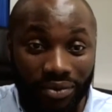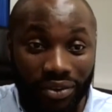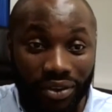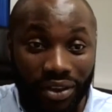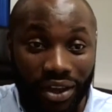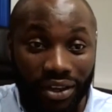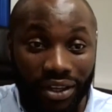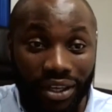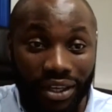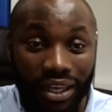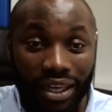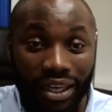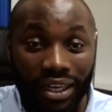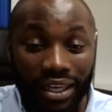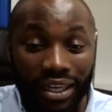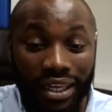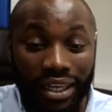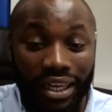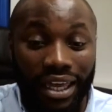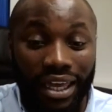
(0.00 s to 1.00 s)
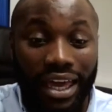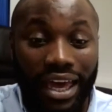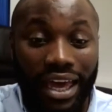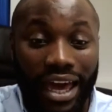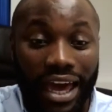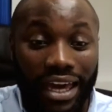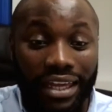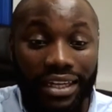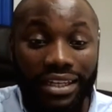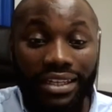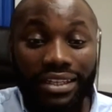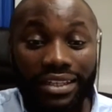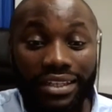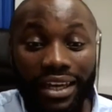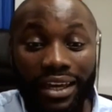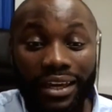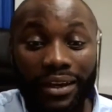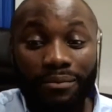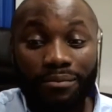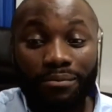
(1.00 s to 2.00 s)
Okay, and
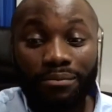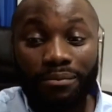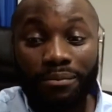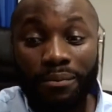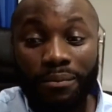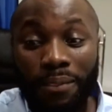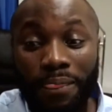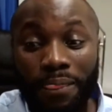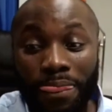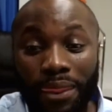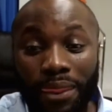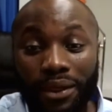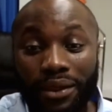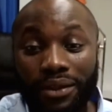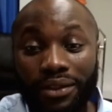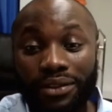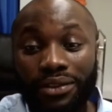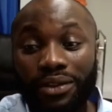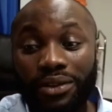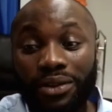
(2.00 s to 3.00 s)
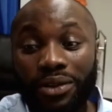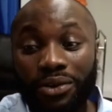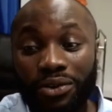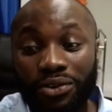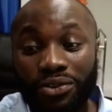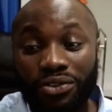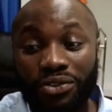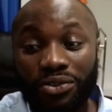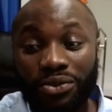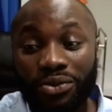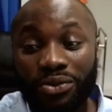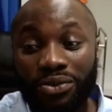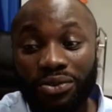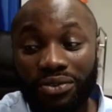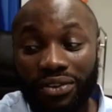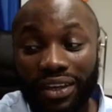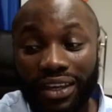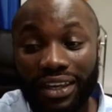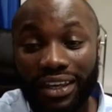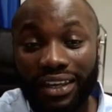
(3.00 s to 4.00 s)
the long and short
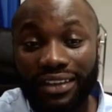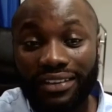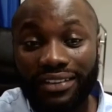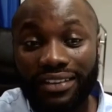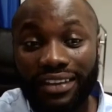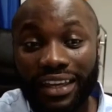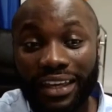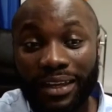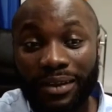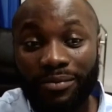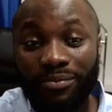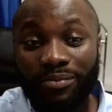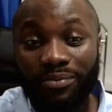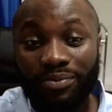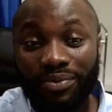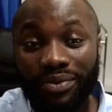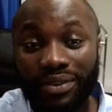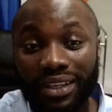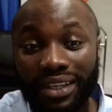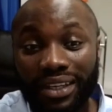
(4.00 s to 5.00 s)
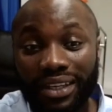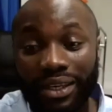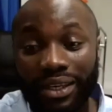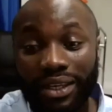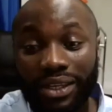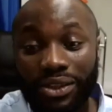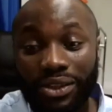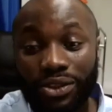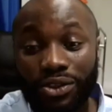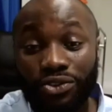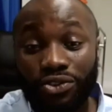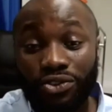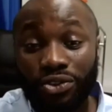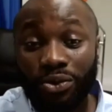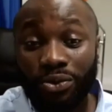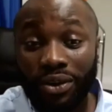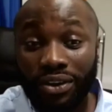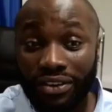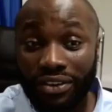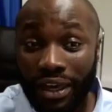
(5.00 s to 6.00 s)
of it is the
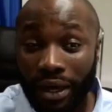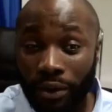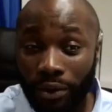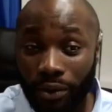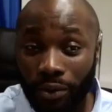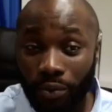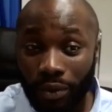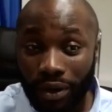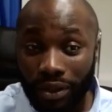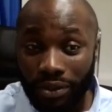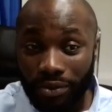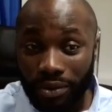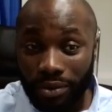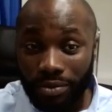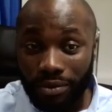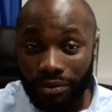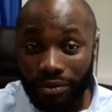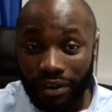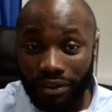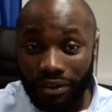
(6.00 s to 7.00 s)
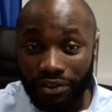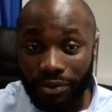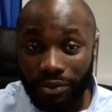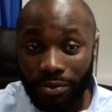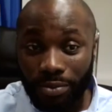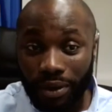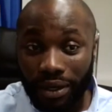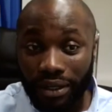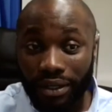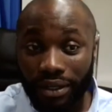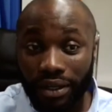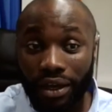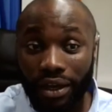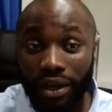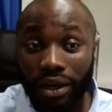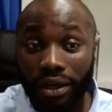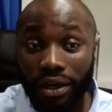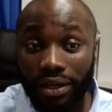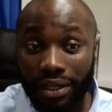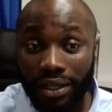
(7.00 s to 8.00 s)
jury's out on whether it prevents spread.
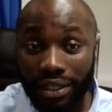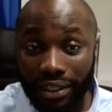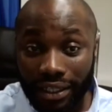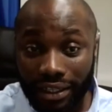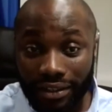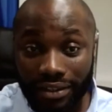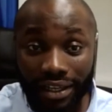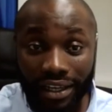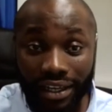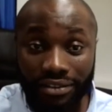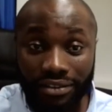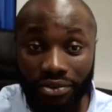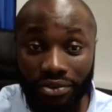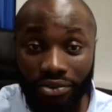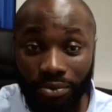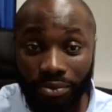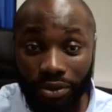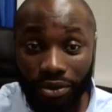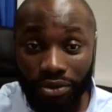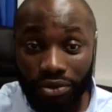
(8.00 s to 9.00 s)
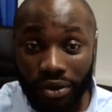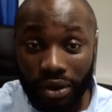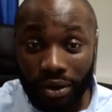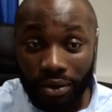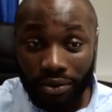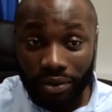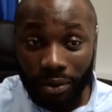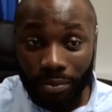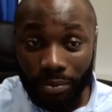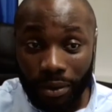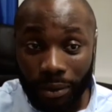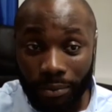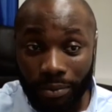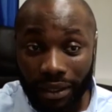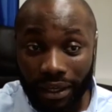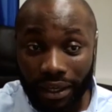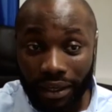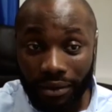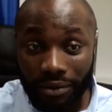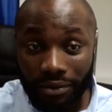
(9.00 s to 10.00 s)
Early data from the trials that
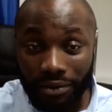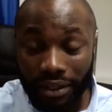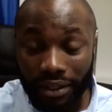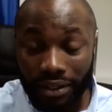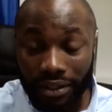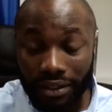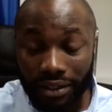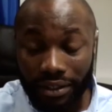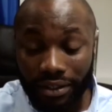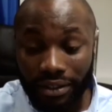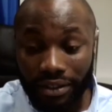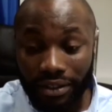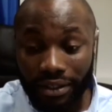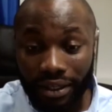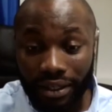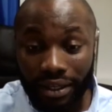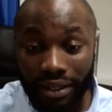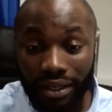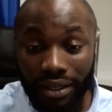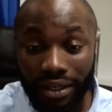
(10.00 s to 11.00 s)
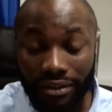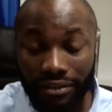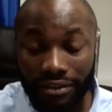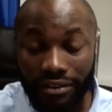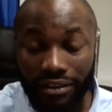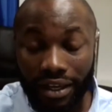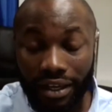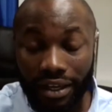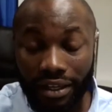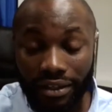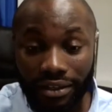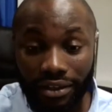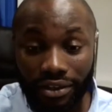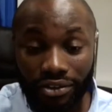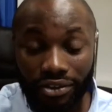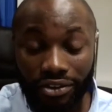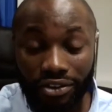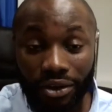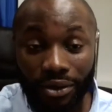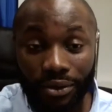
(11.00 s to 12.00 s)
Public Health England has done has
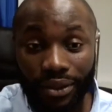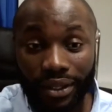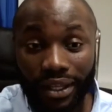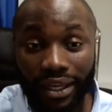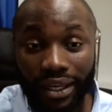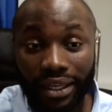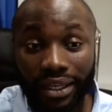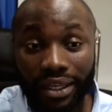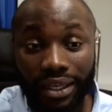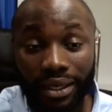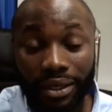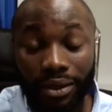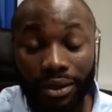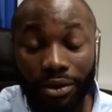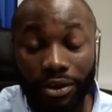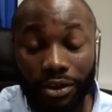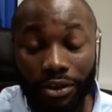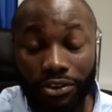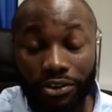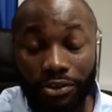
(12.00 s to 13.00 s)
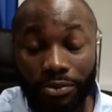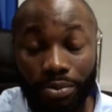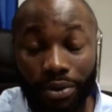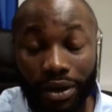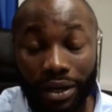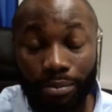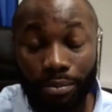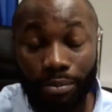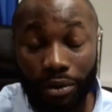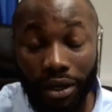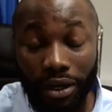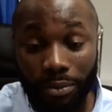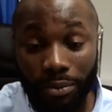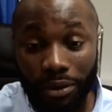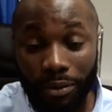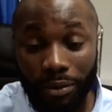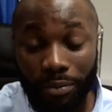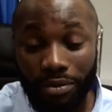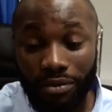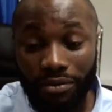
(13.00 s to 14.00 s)
shown that spread might
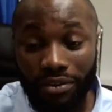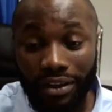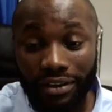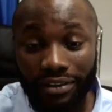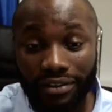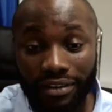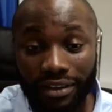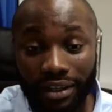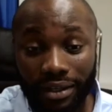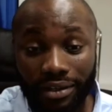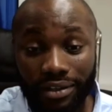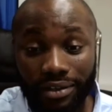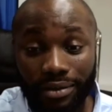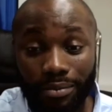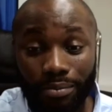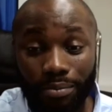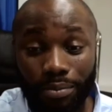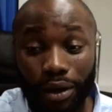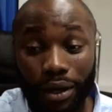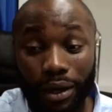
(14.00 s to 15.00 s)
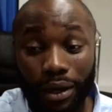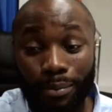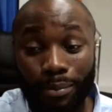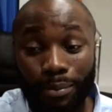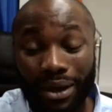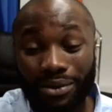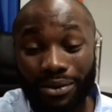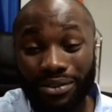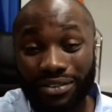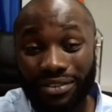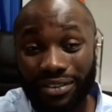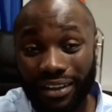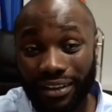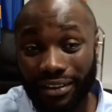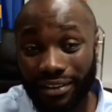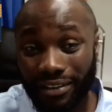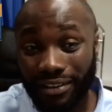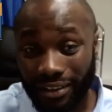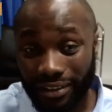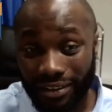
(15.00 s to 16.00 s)
be prevented by about
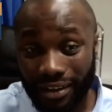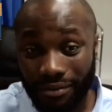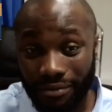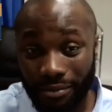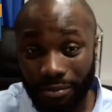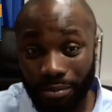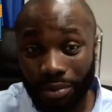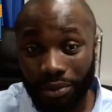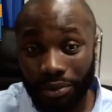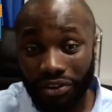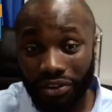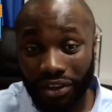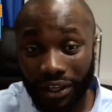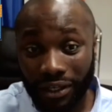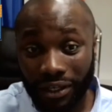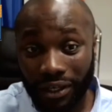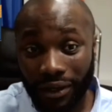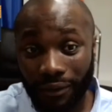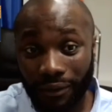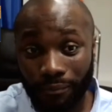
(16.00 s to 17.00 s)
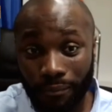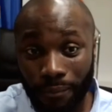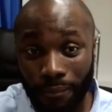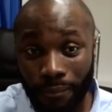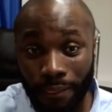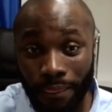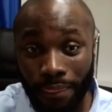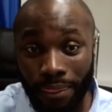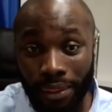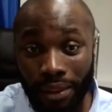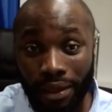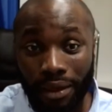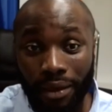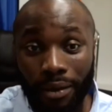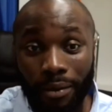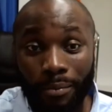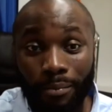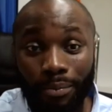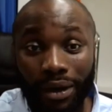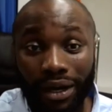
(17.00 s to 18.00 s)
67%,
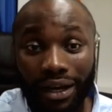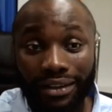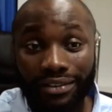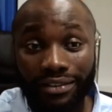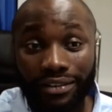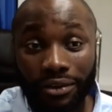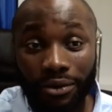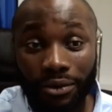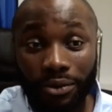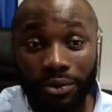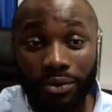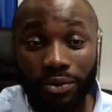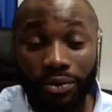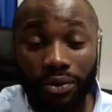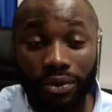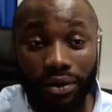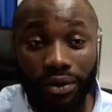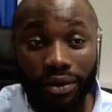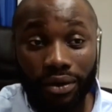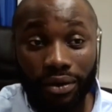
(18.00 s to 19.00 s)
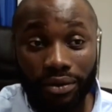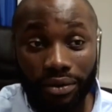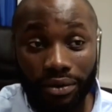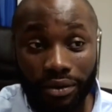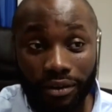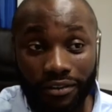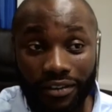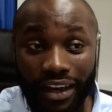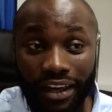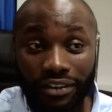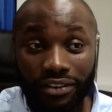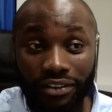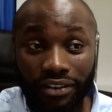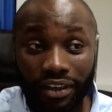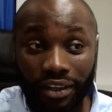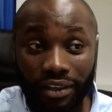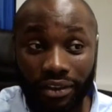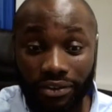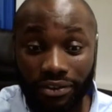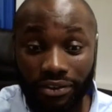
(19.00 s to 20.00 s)
but until the
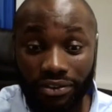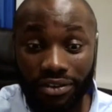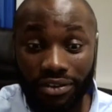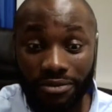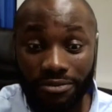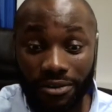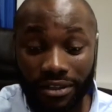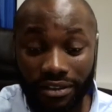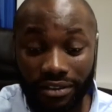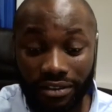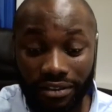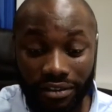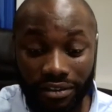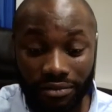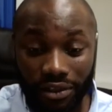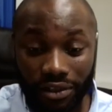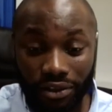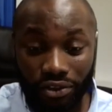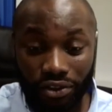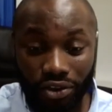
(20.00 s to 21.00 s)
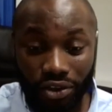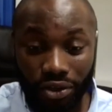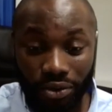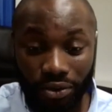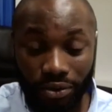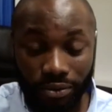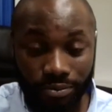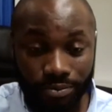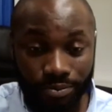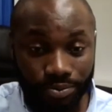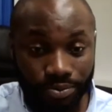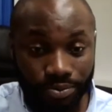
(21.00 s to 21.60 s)
vaccine's definitively shown